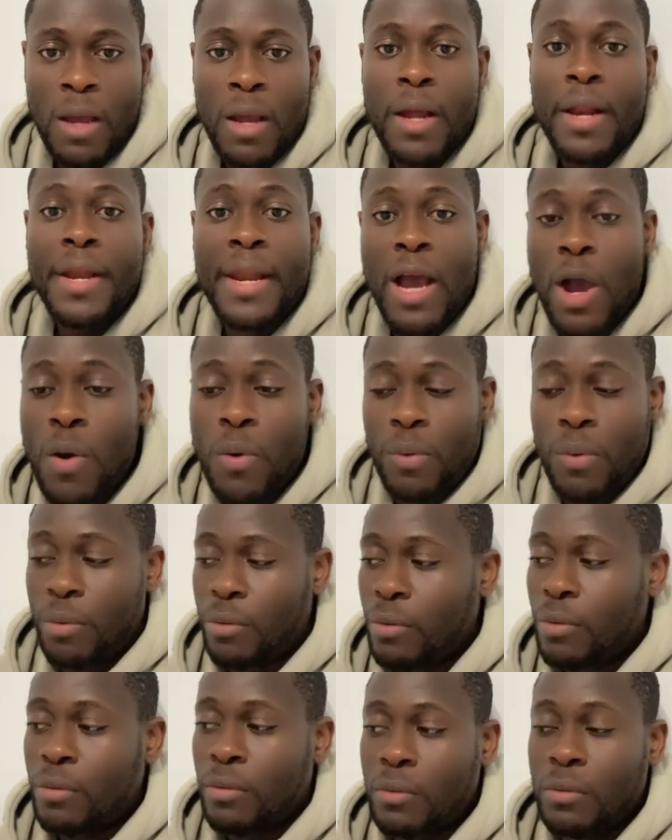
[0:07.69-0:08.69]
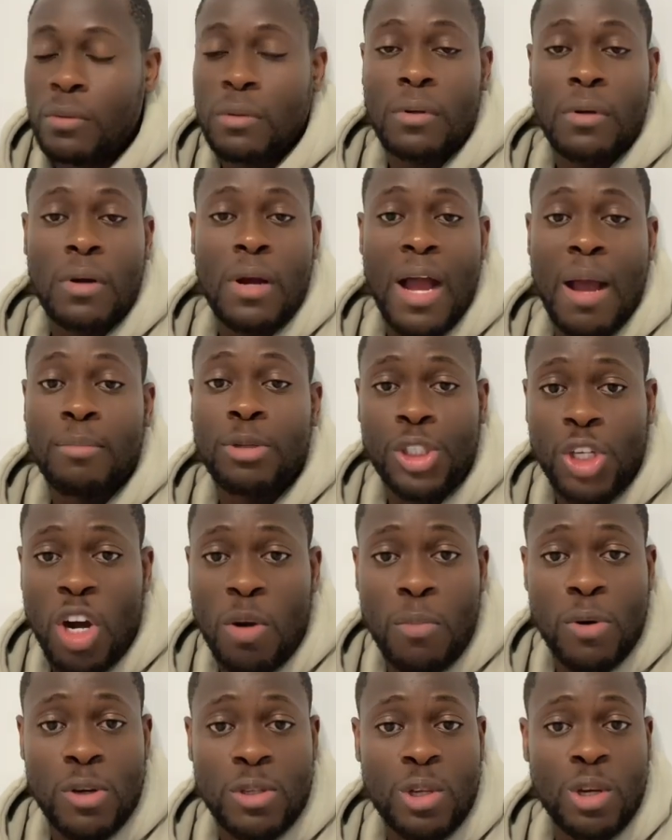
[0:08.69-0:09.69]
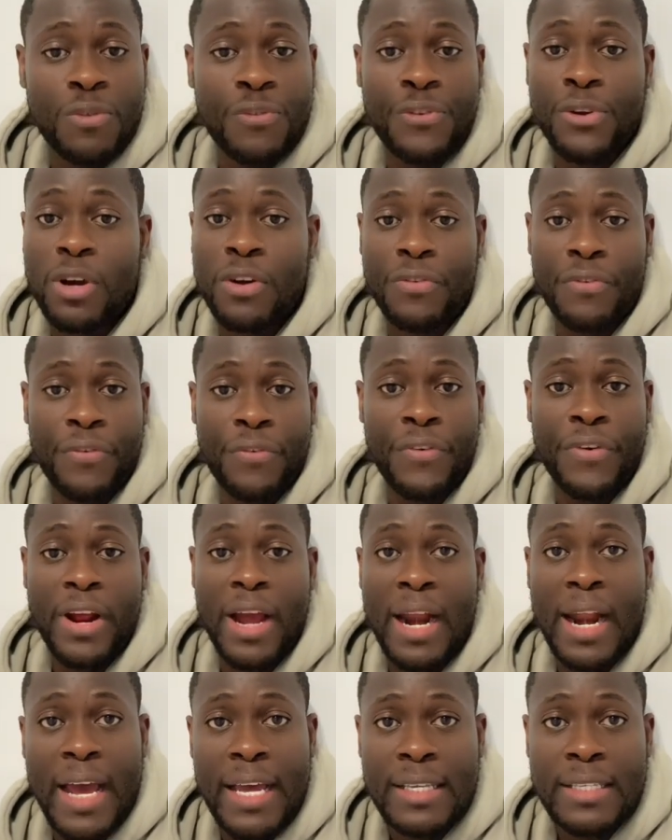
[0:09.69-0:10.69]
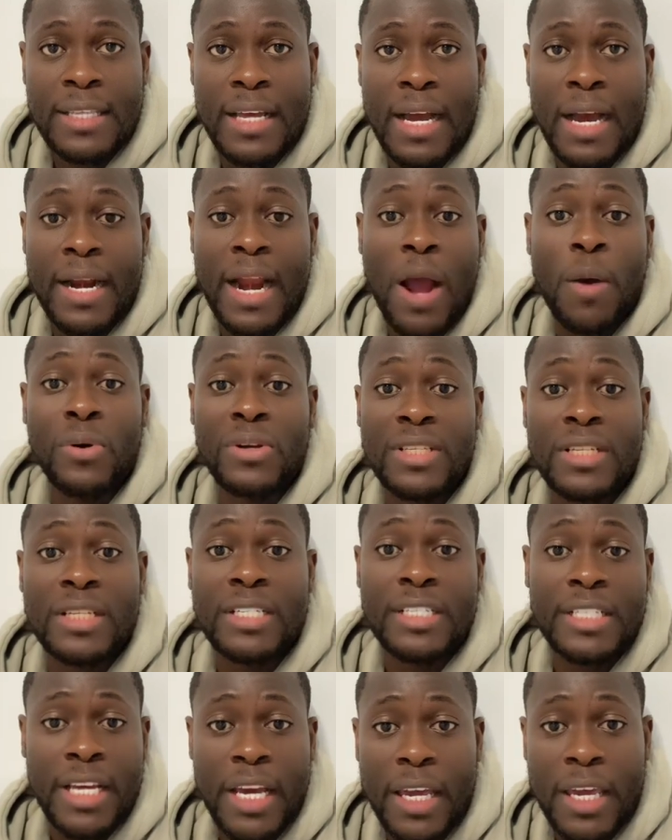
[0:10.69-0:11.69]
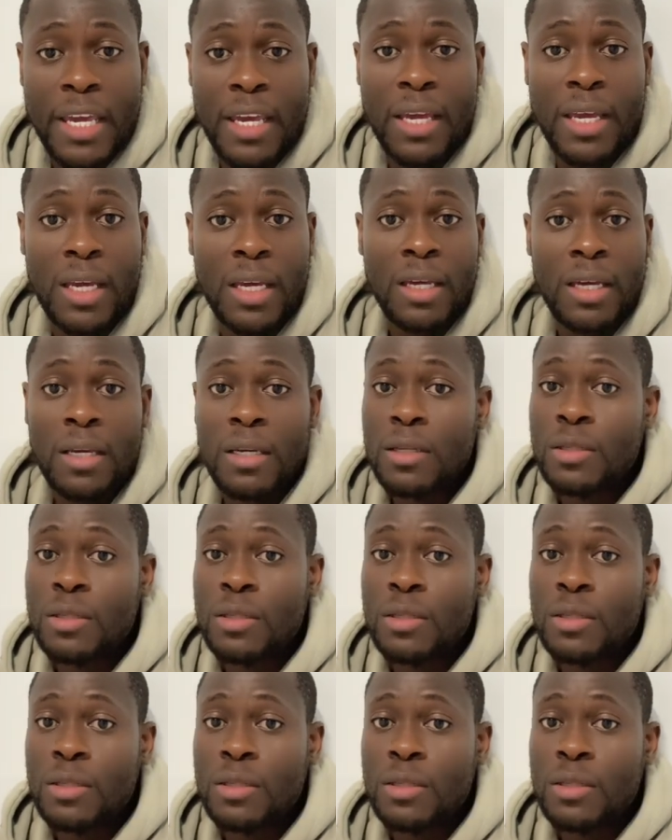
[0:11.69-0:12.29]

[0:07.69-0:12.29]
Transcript: Now, I'm sure most of you have realized that I was in Turkey